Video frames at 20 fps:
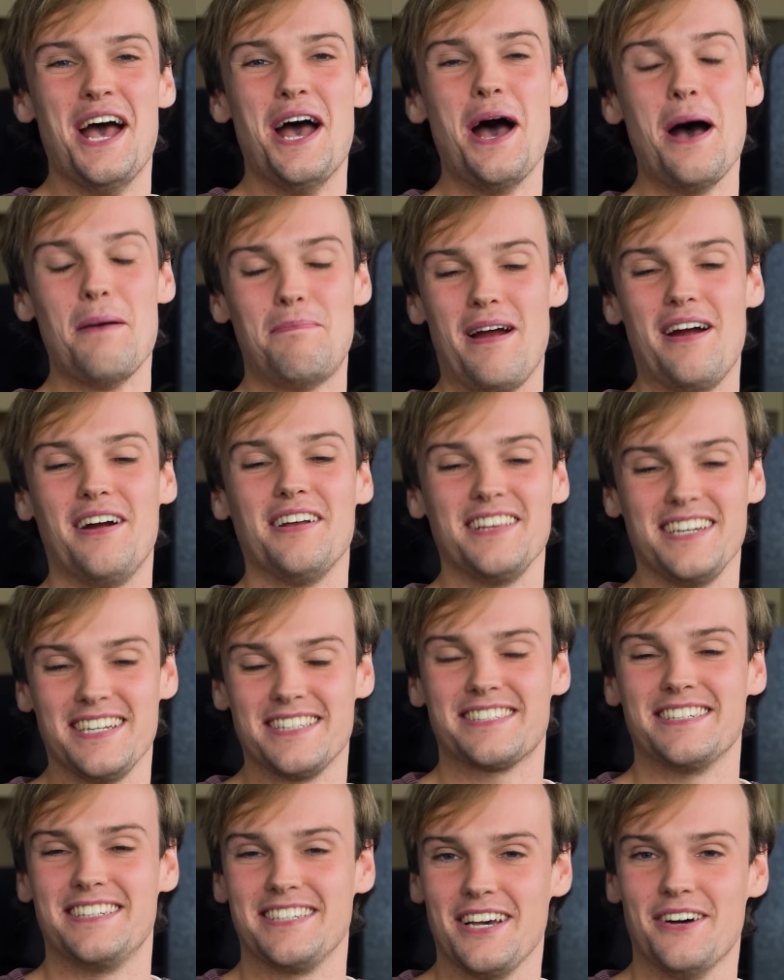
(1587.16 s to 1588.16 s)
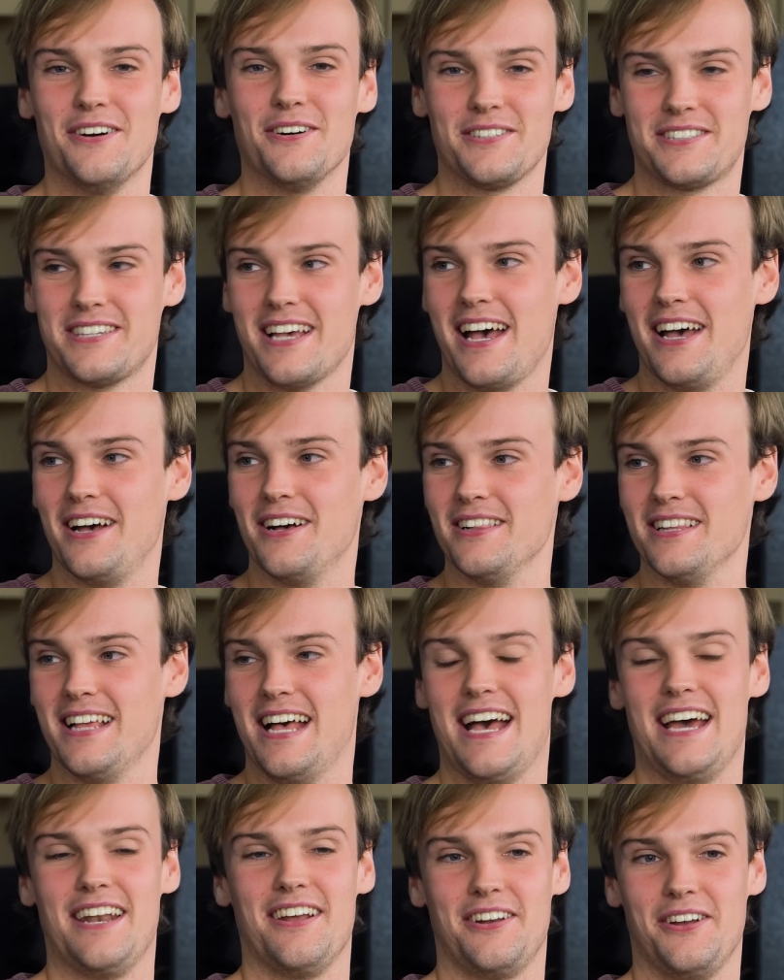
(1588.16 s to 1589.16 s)
Apparently it's going to go on sale,
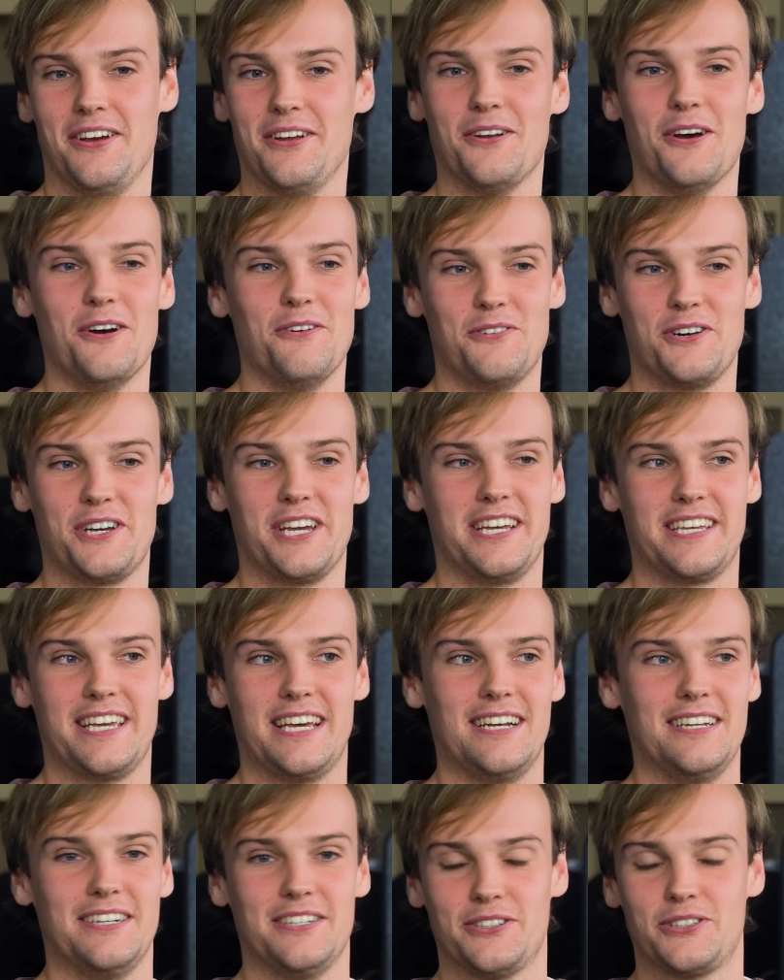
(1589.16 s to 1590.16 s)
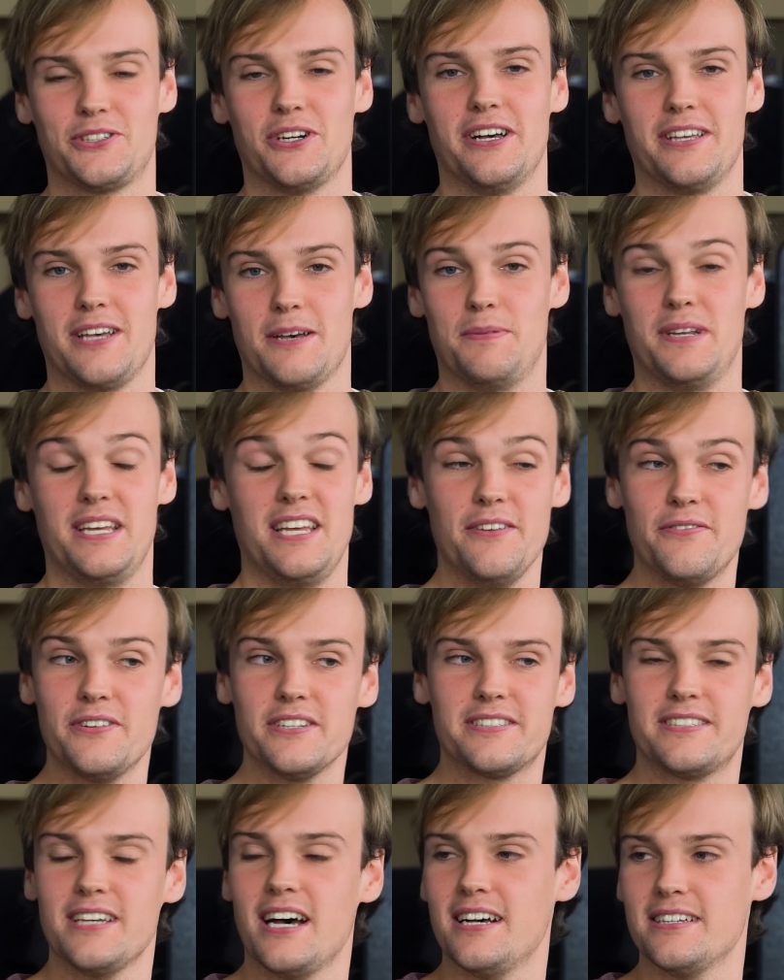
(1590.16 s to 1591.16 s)
and I don't know if we're going to get it in Australia, but if
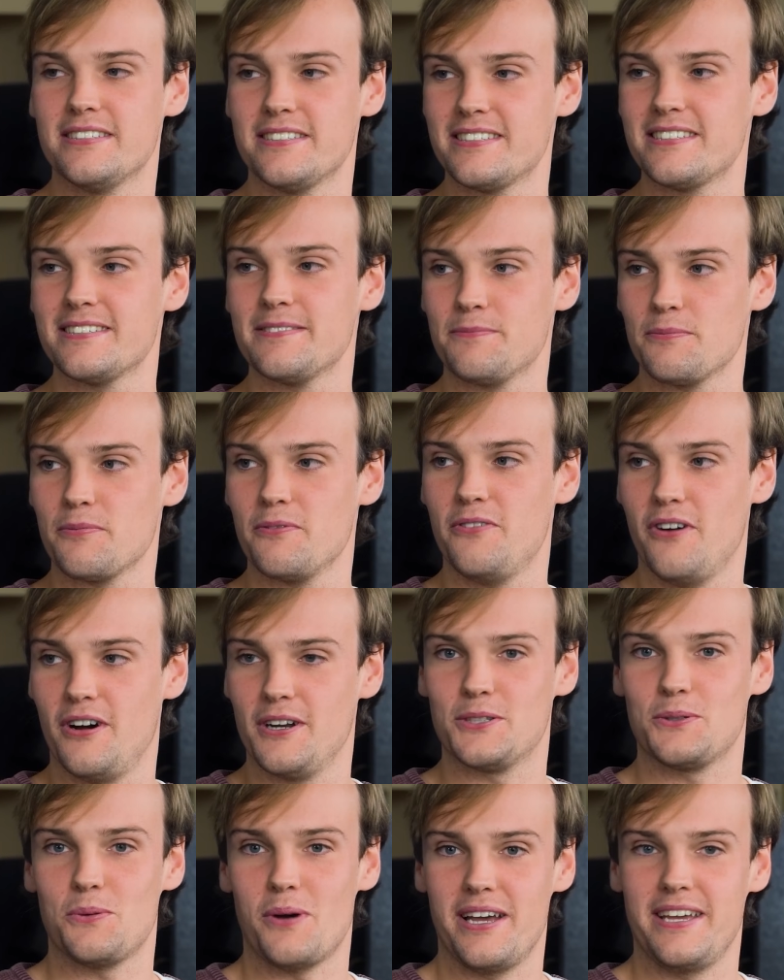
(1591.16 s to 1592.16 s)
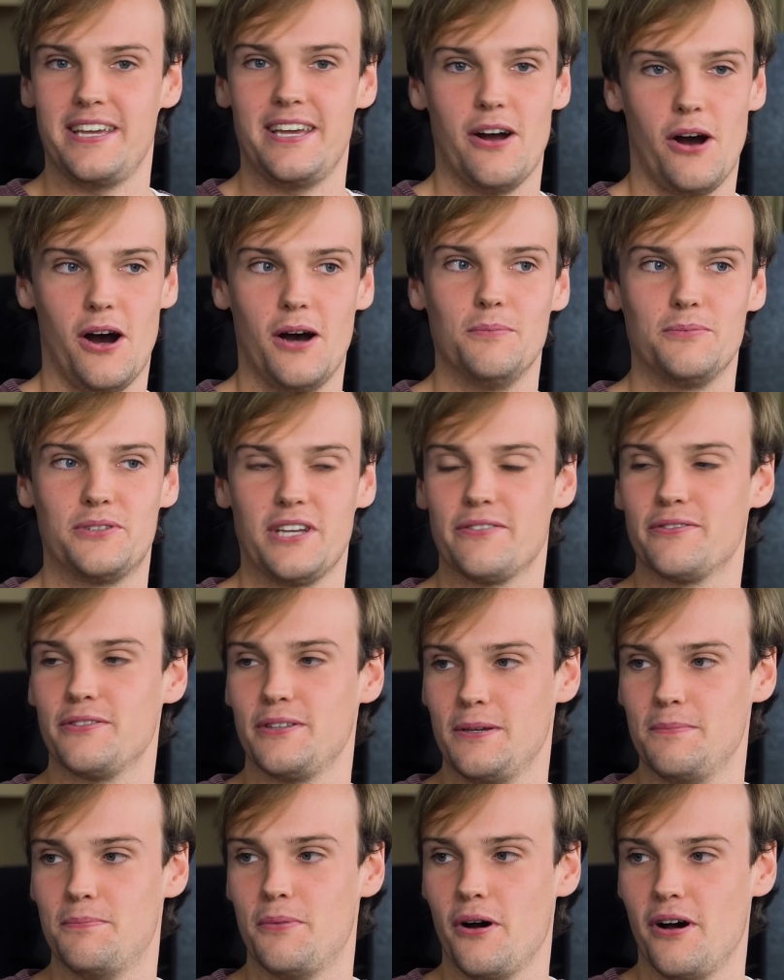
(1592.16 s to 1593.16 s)
it does find its way here, I'm
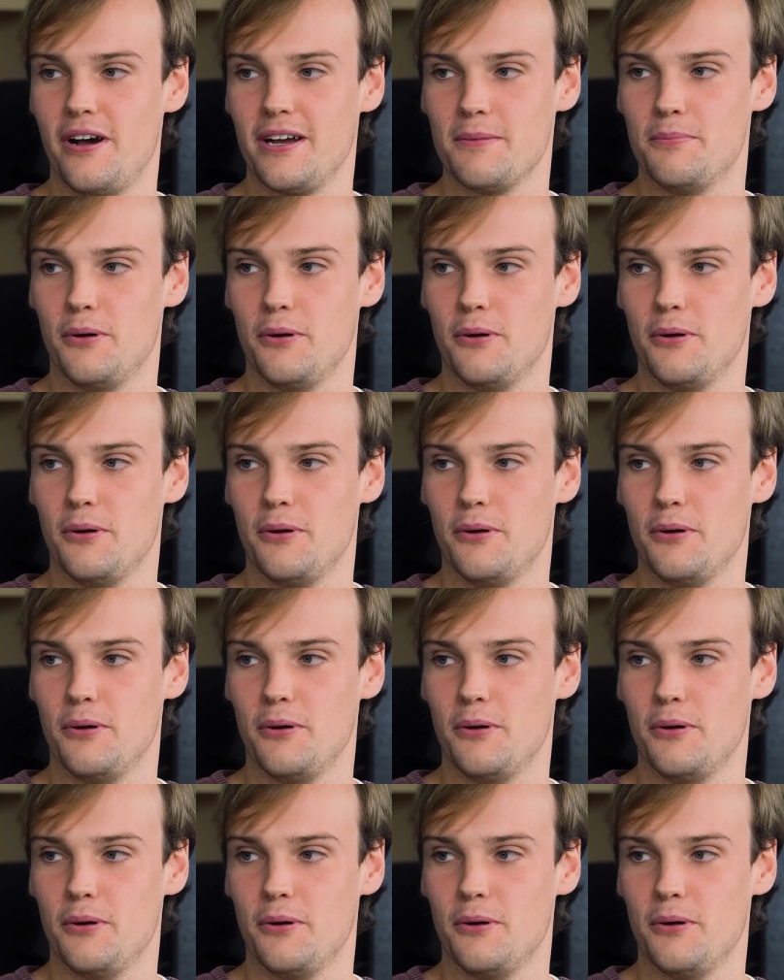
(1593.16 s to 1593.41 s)
definitely buying a